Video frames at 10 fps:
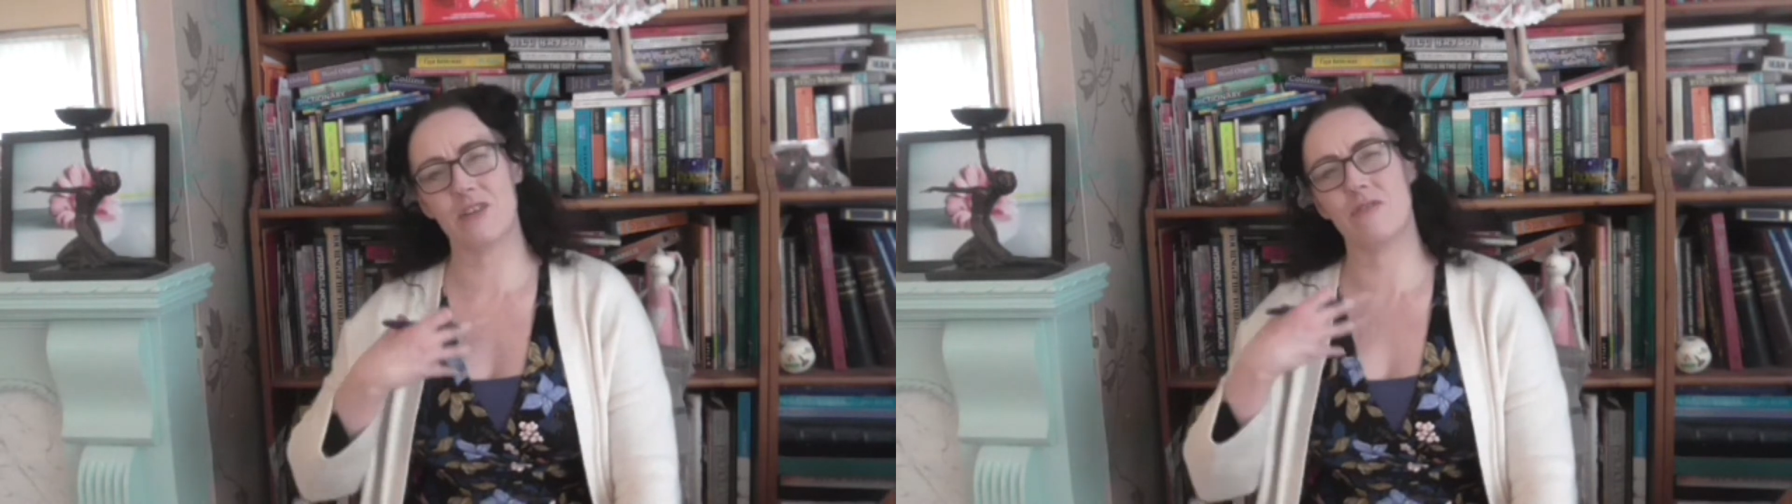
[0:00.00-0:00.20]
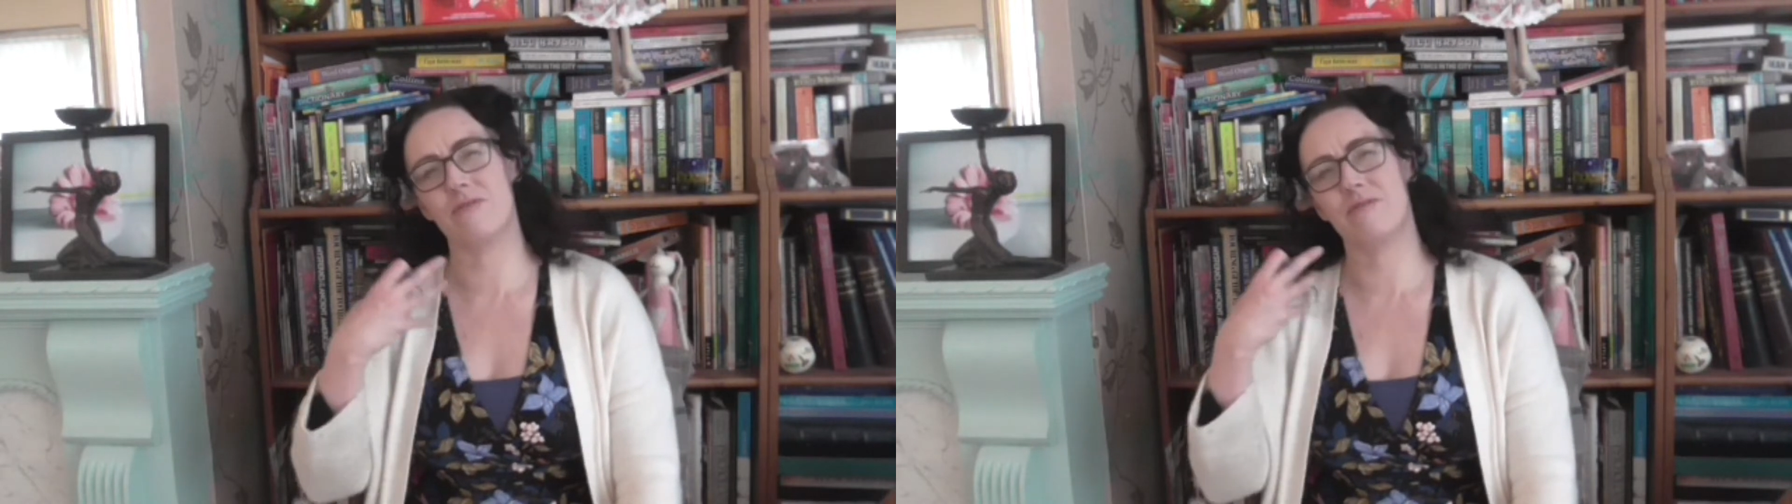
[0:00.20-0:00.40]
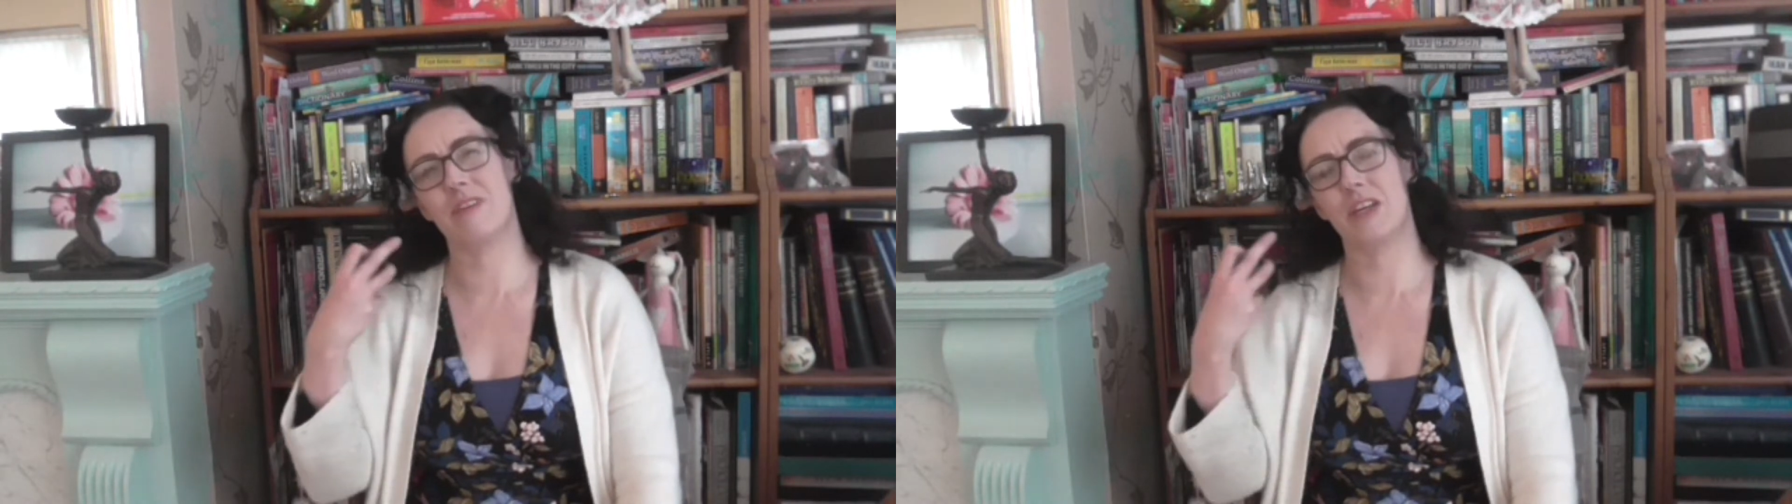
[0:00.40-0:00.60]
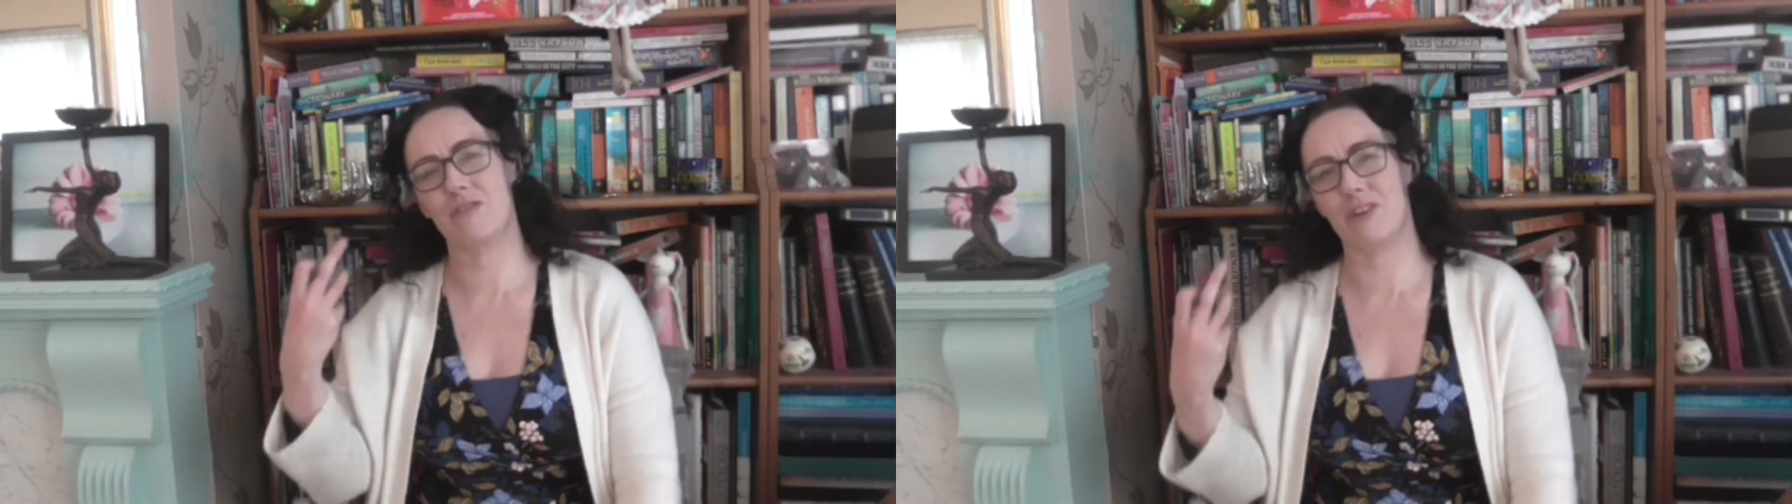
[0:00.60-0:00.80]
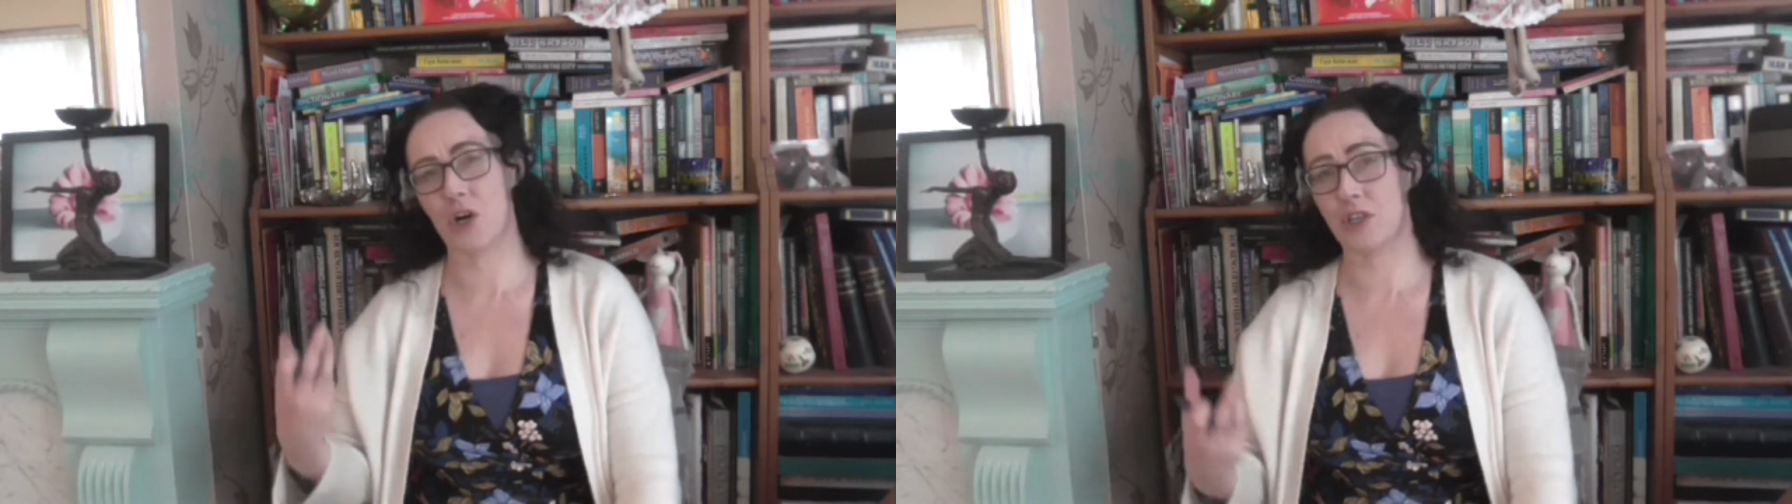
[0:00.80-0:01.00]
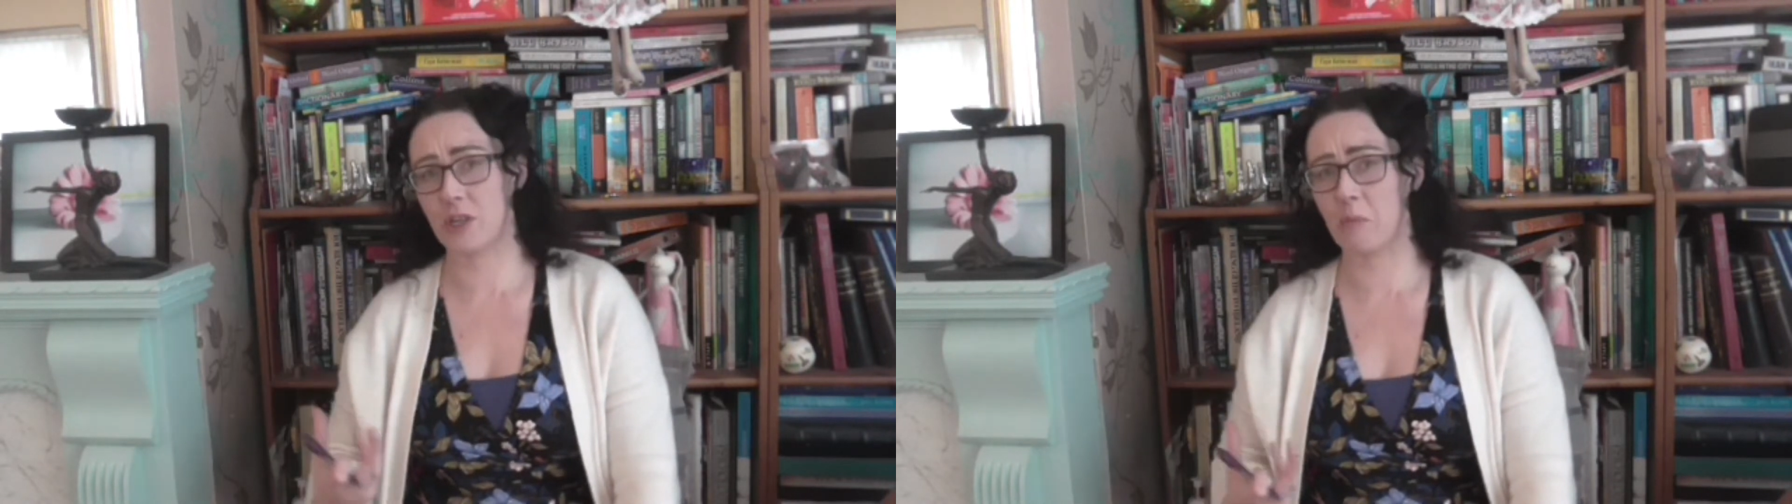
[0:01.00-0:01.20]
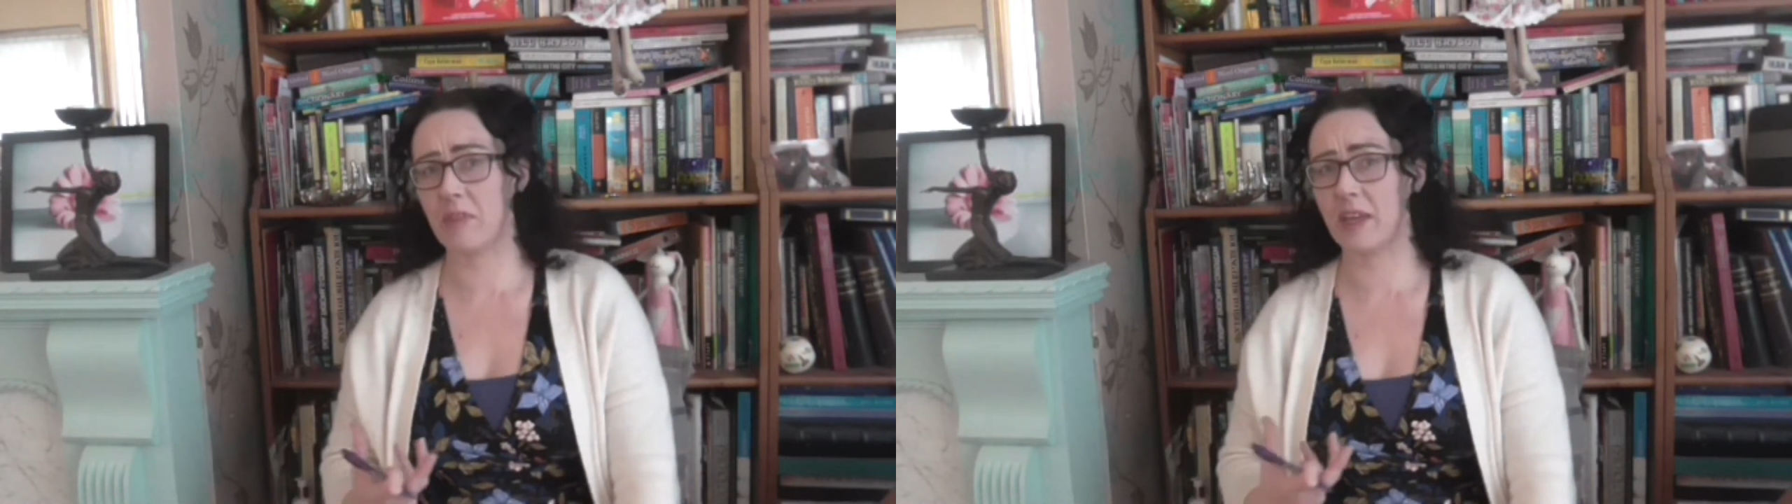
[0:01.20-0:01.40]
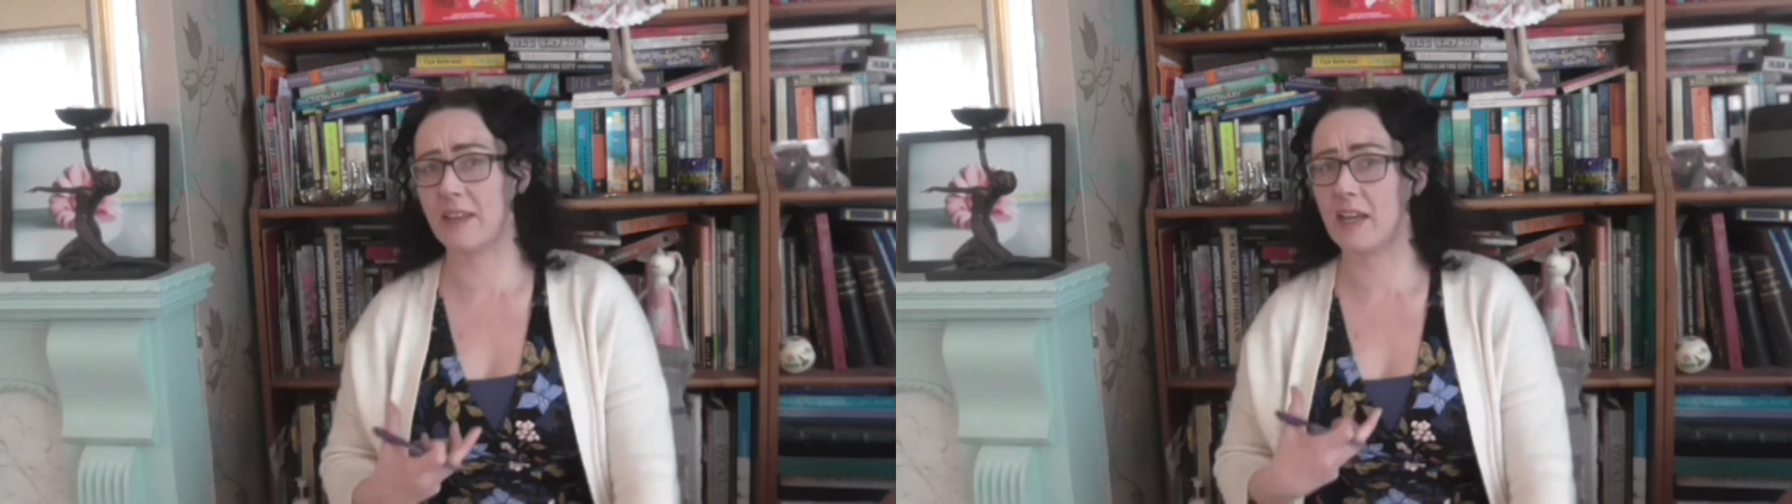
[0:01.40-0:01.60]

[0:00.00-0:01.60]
you've learned something,